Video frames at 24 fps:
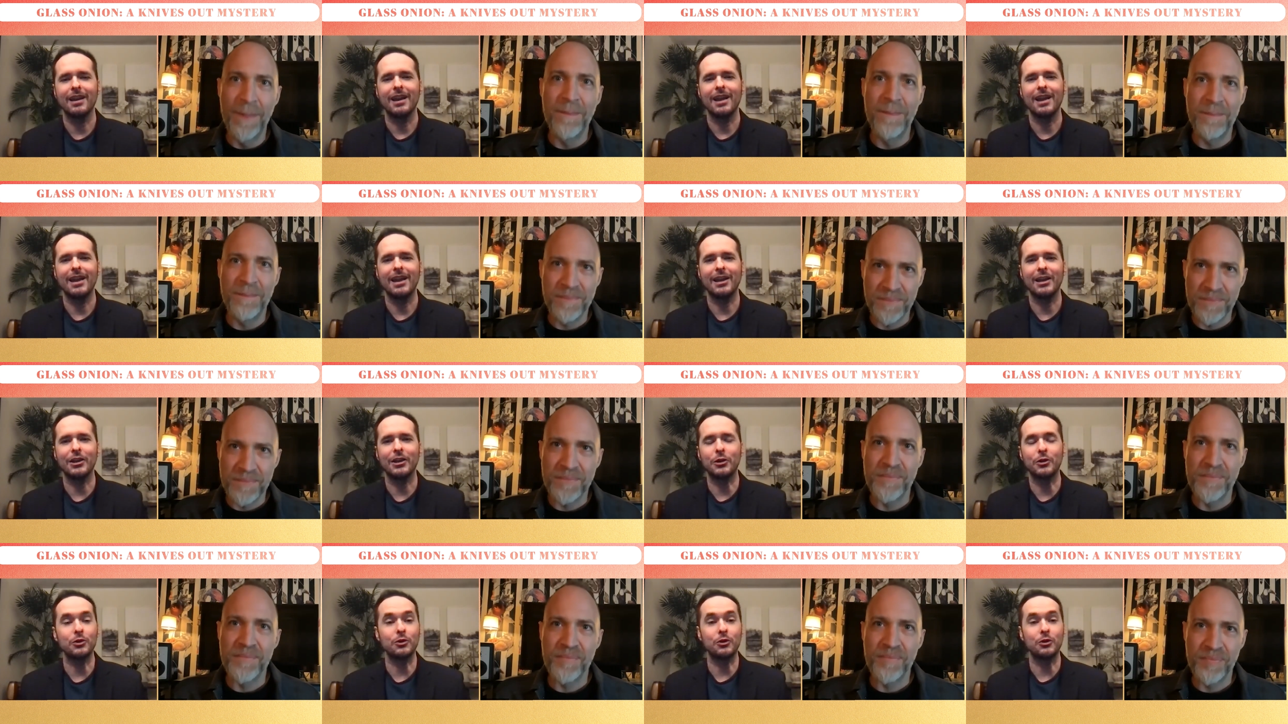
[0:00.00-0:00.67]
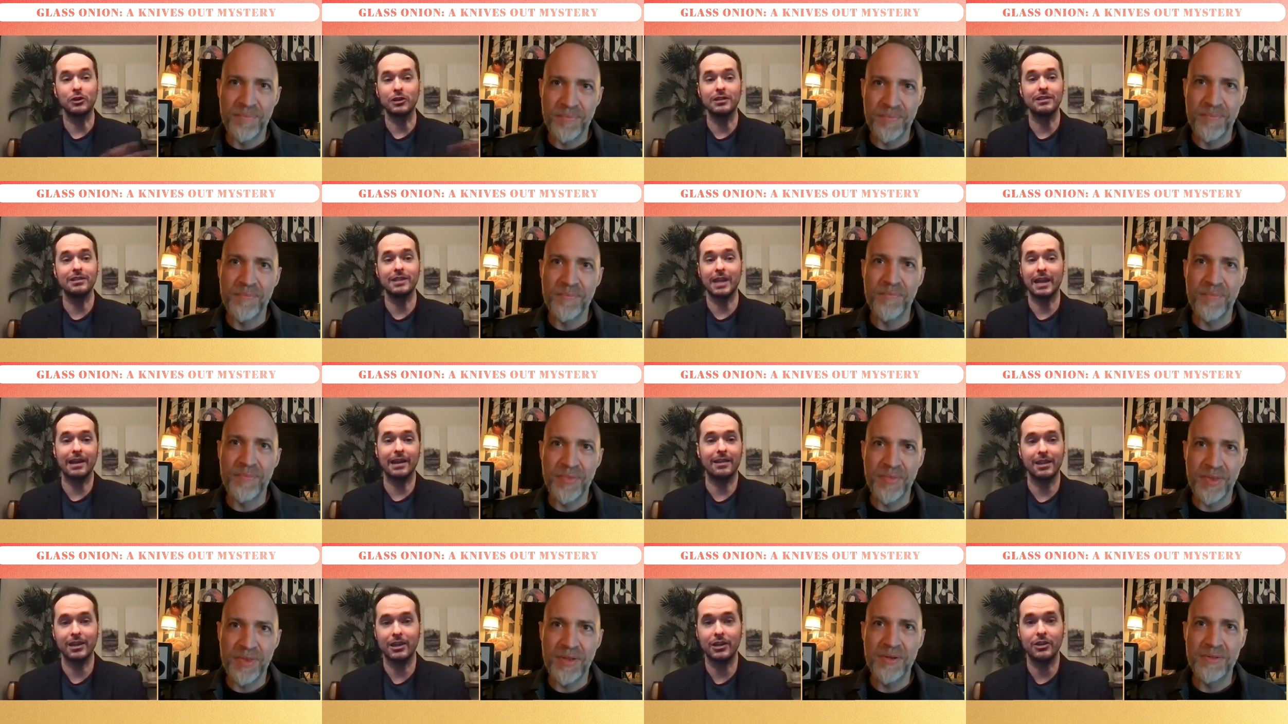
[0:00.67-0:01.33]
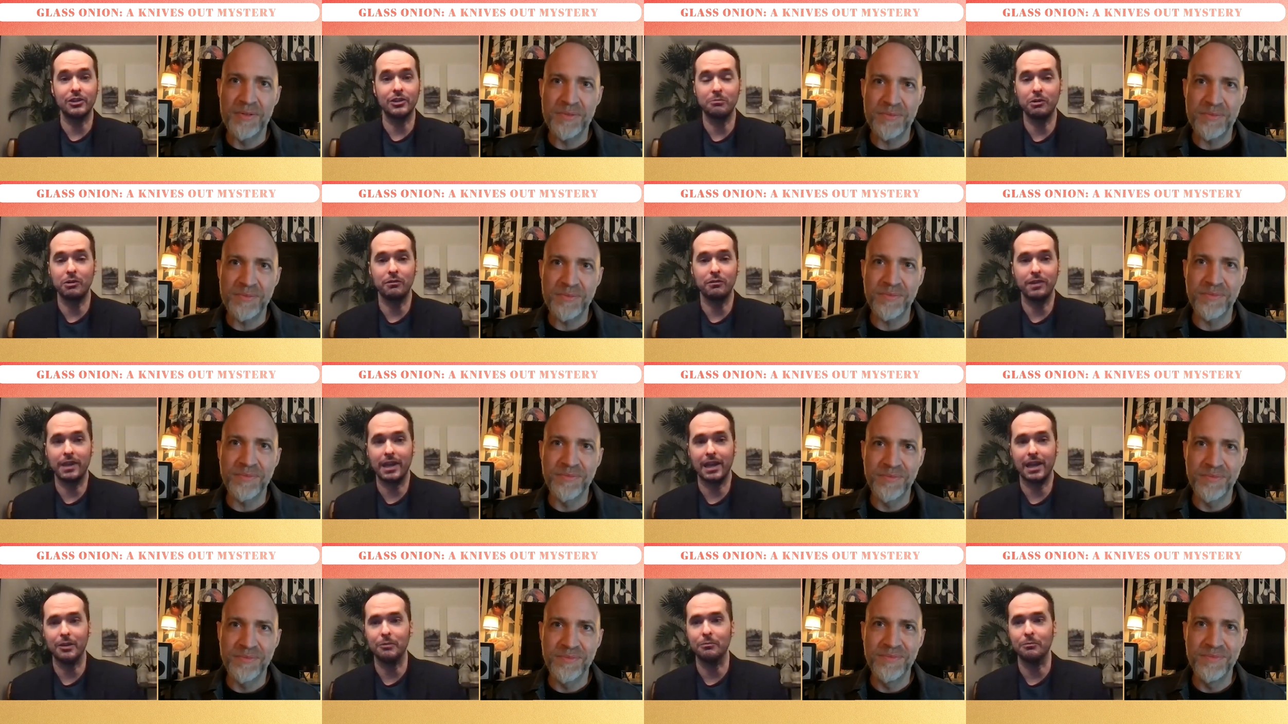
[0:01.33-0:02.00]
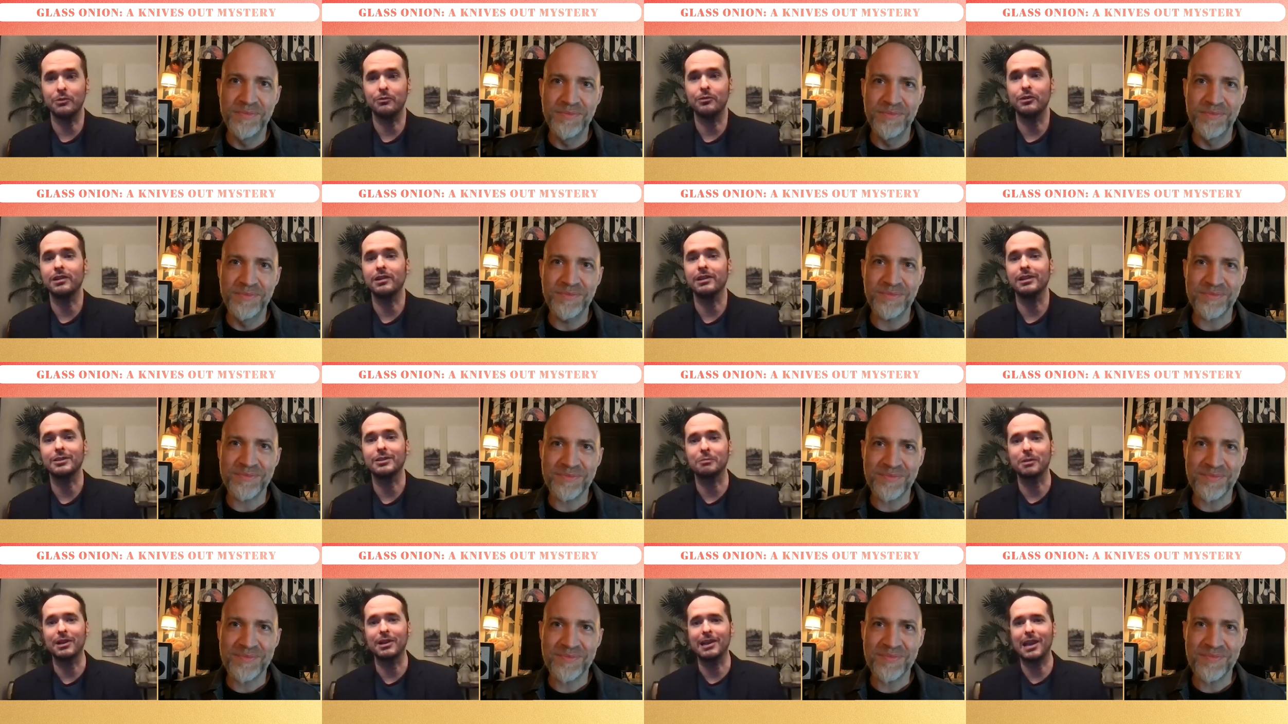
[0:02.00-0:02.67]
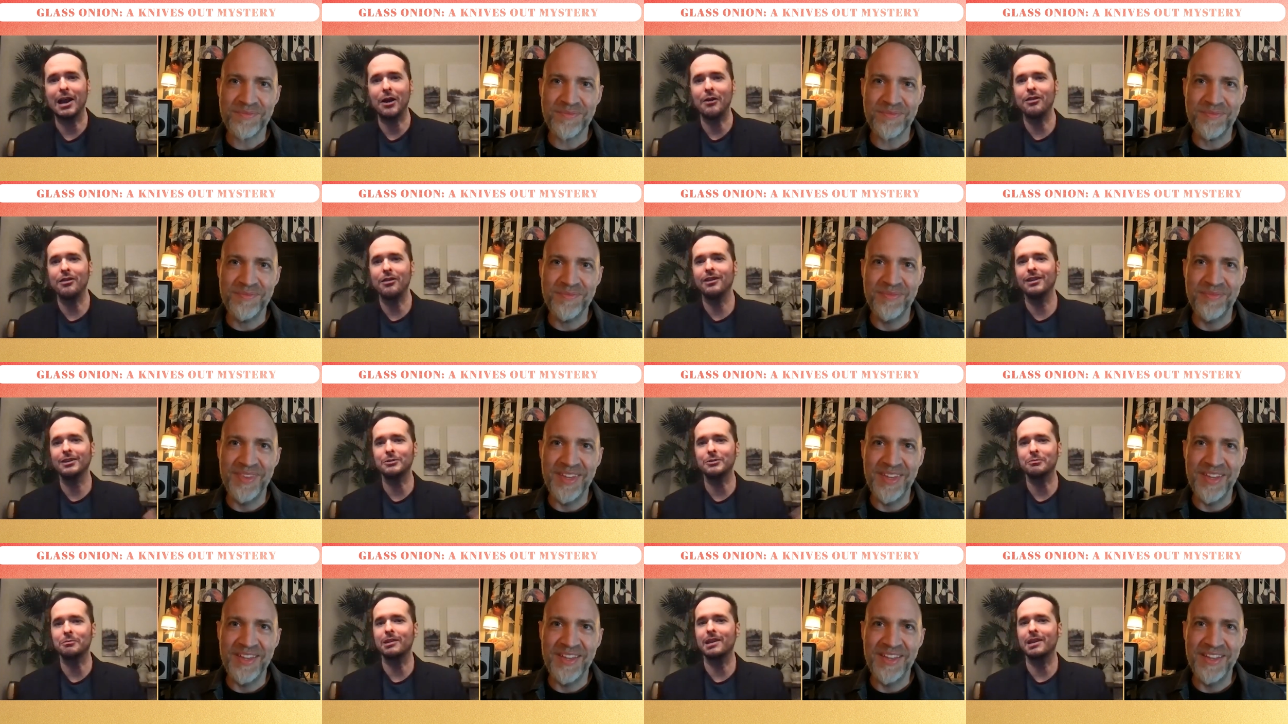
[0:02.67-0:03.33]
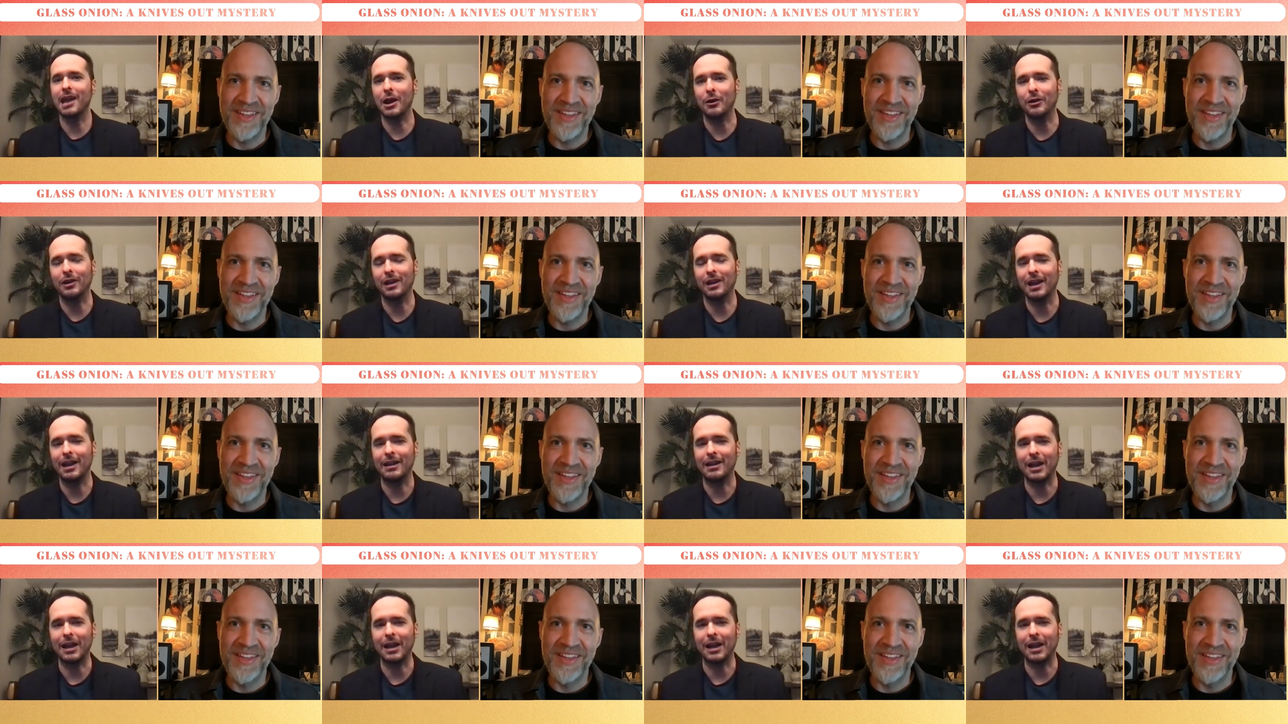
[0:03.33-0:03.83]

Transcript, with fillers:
Speaker 1: And I know you couldn't say anything because the movie hadn't been released, but now that it's been out, and I,